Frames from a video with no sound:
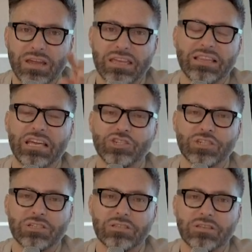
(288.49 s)
and
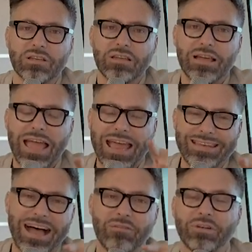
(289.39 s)
regulations
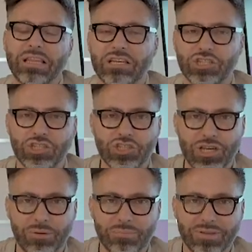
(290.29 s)
and not
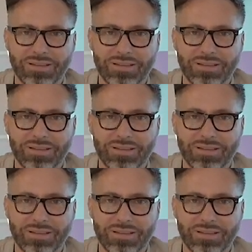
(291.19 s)
relationship."